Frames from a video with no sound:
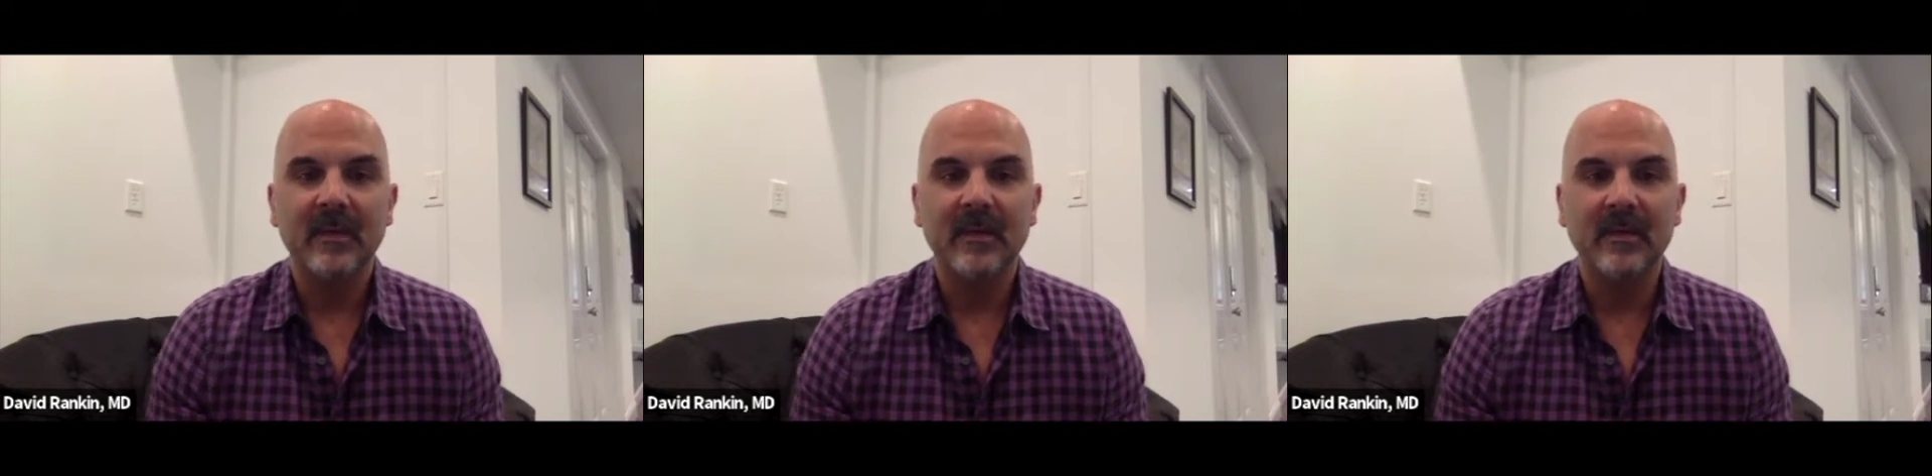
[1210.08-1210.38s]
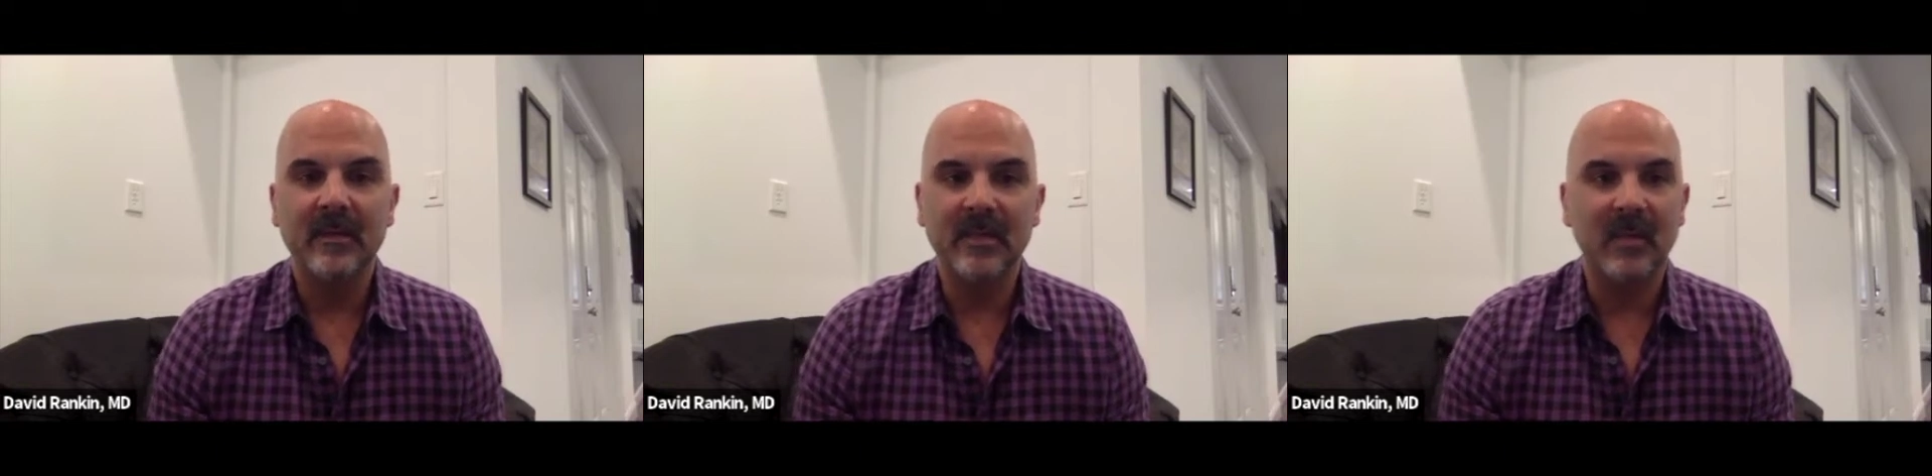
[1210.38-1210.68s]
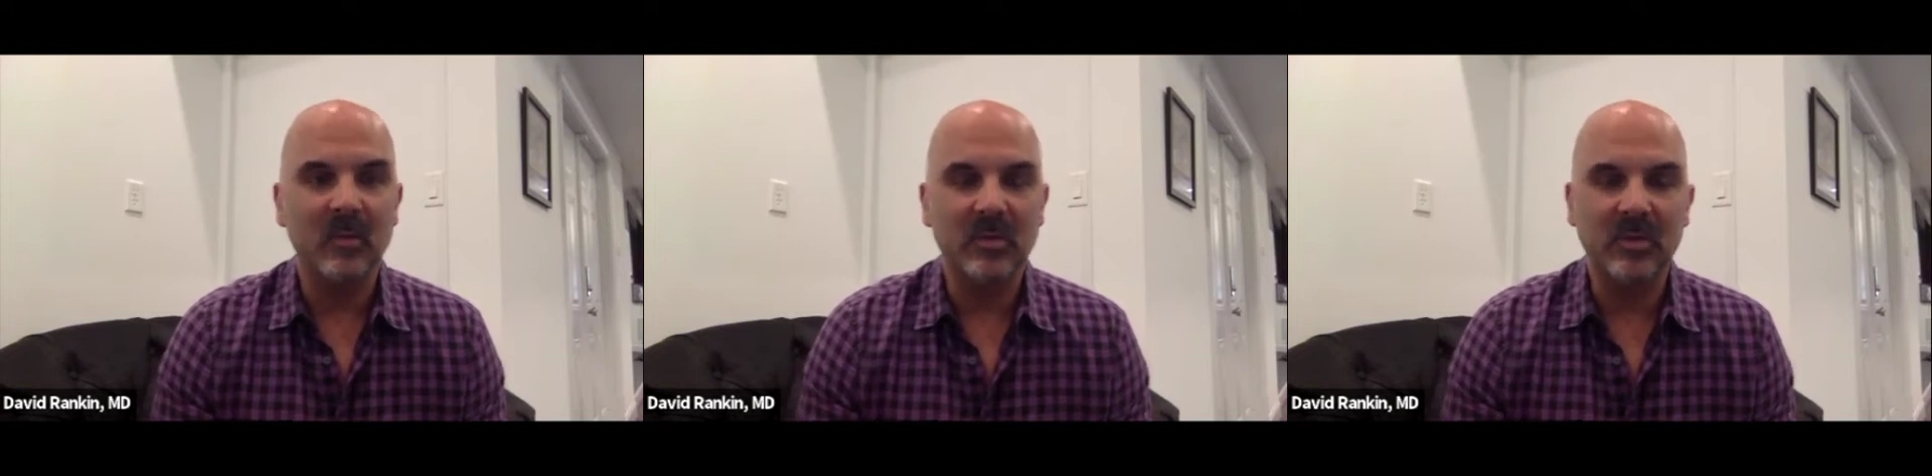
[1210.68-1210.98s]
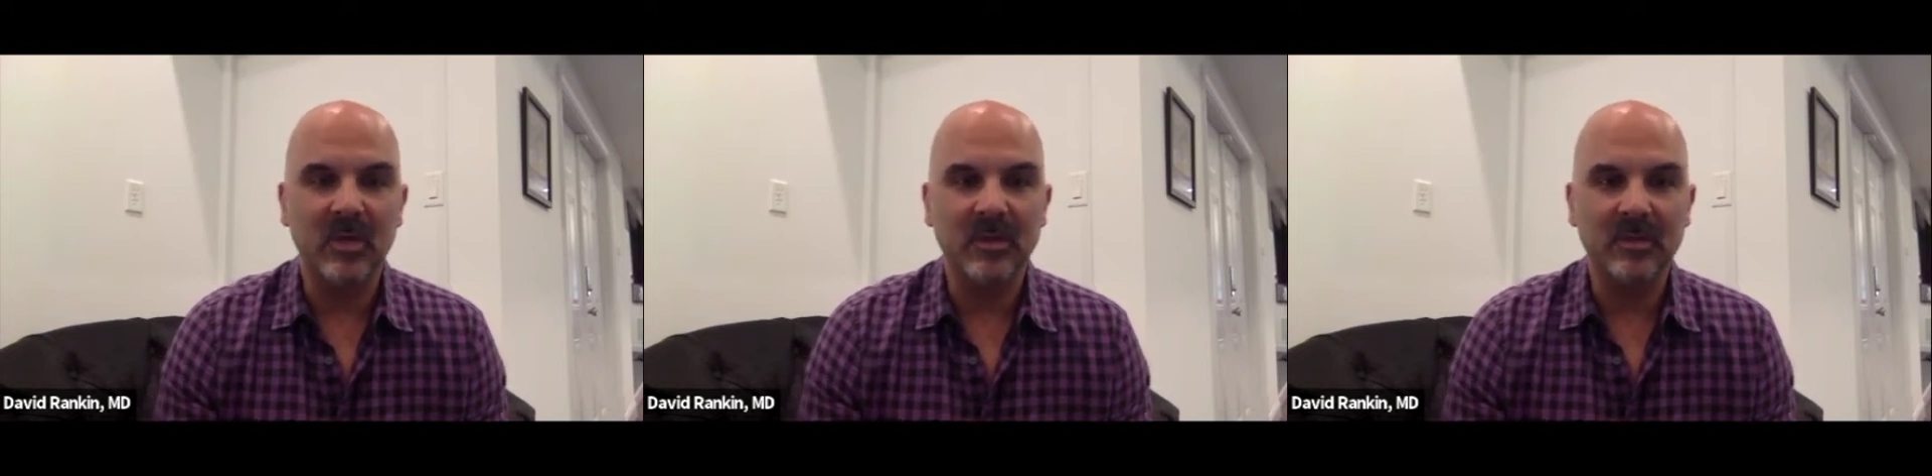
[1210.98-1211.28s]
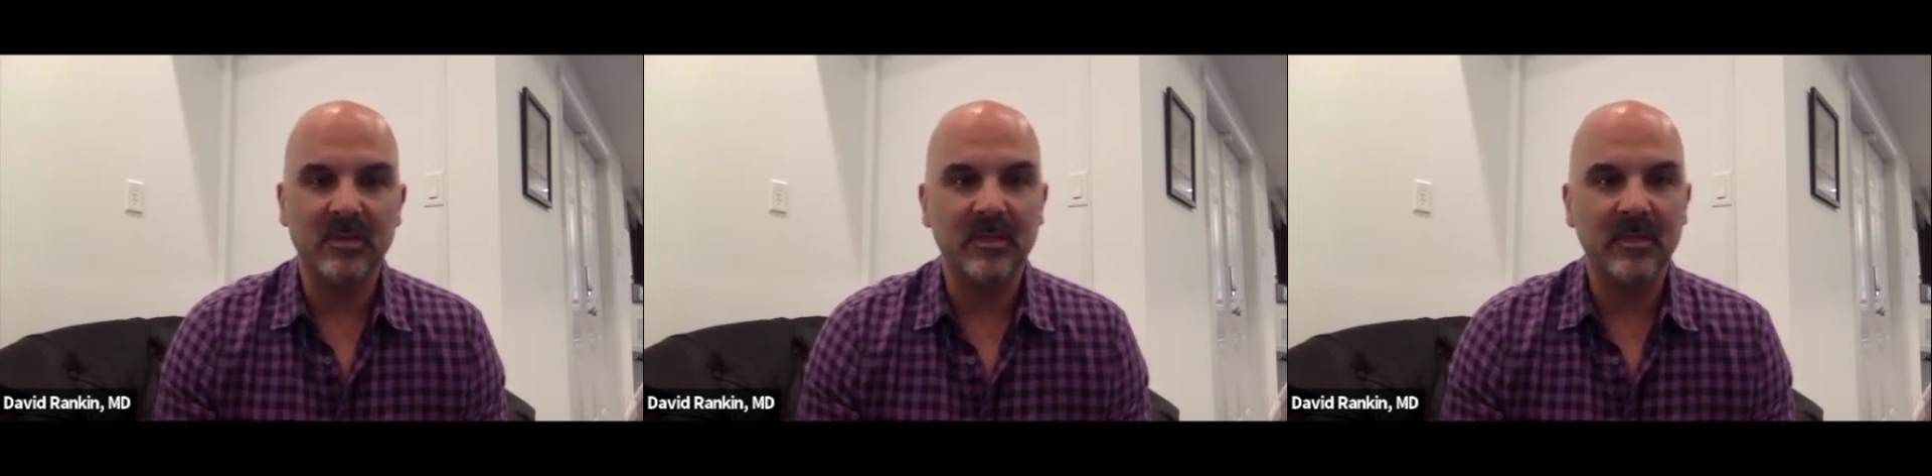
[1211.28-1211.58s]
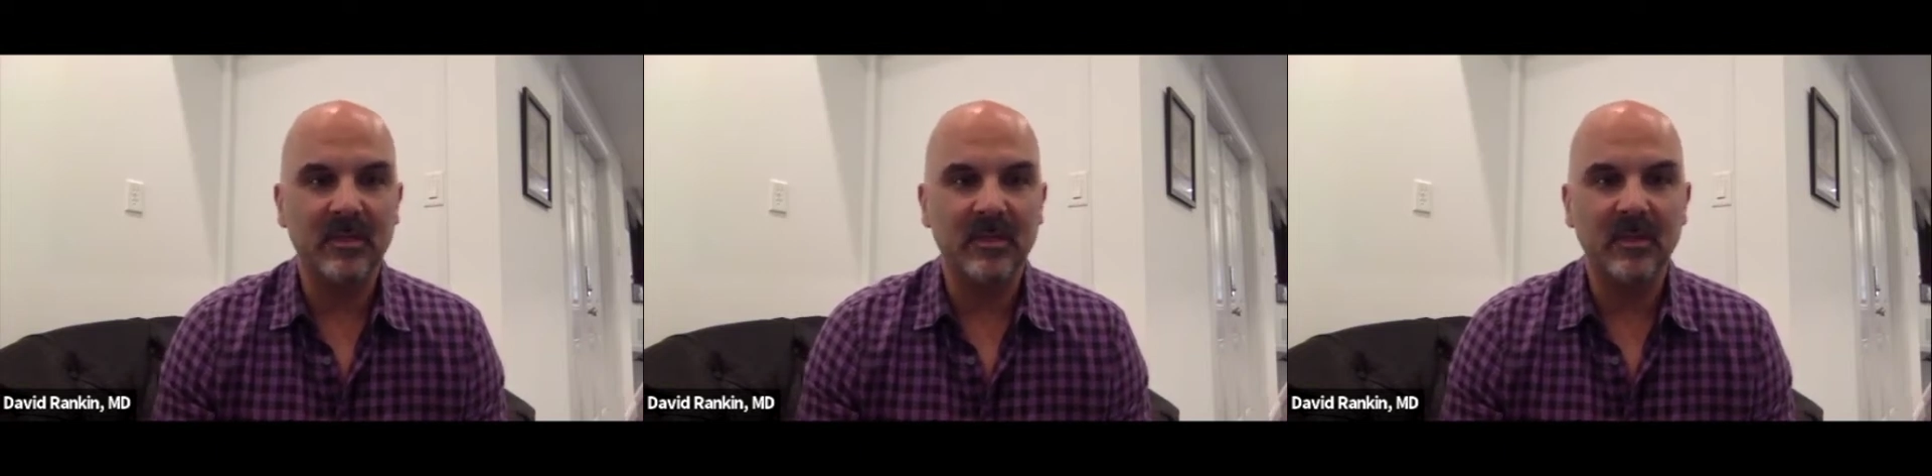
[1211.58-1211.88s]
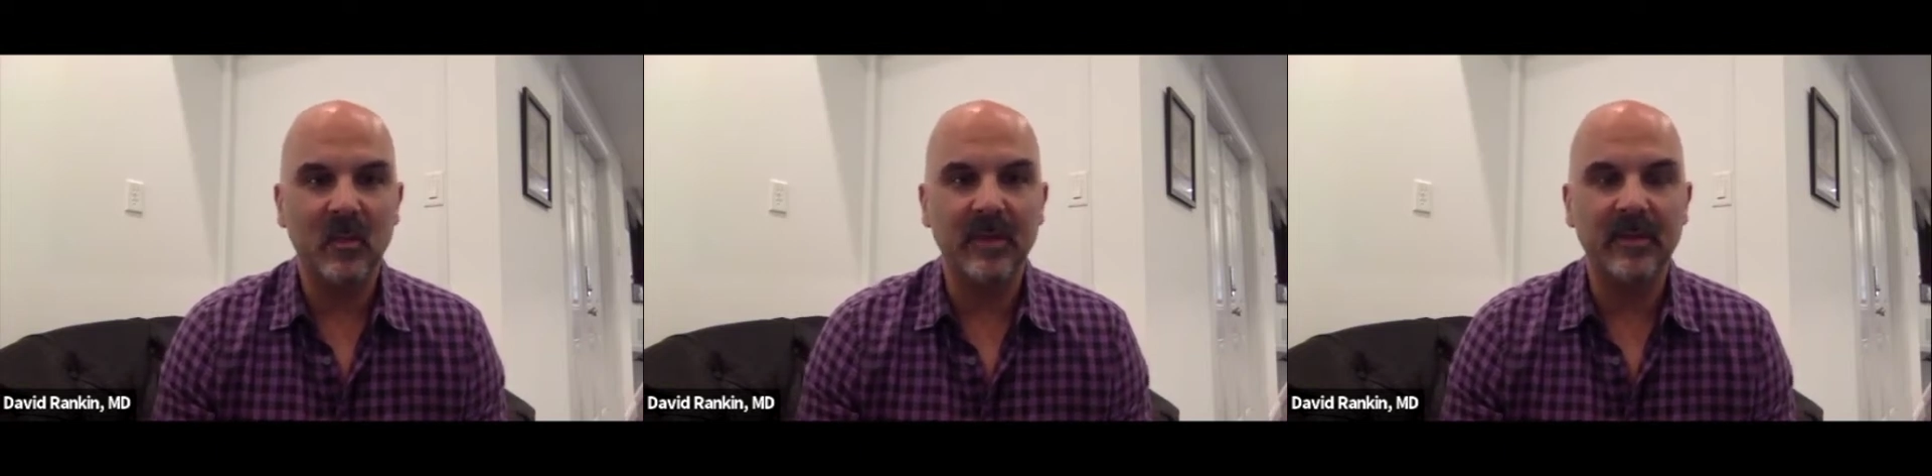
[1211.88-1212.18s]
the same results
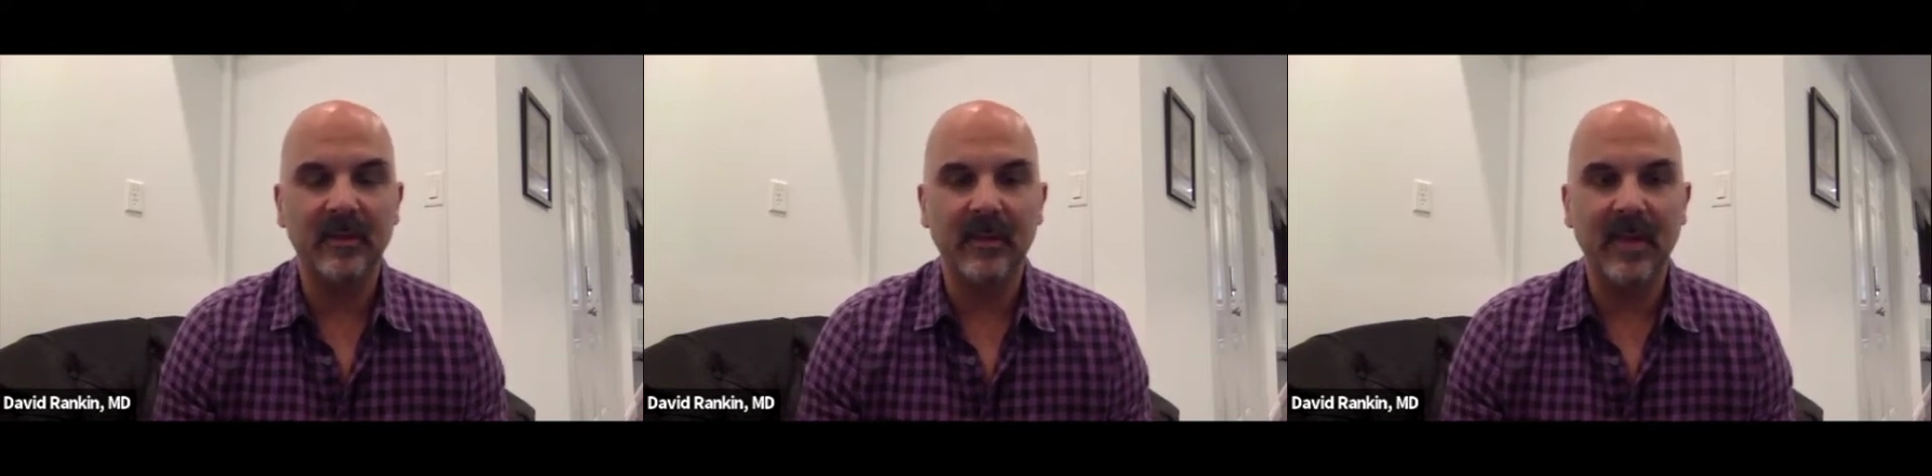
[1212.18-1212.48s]
with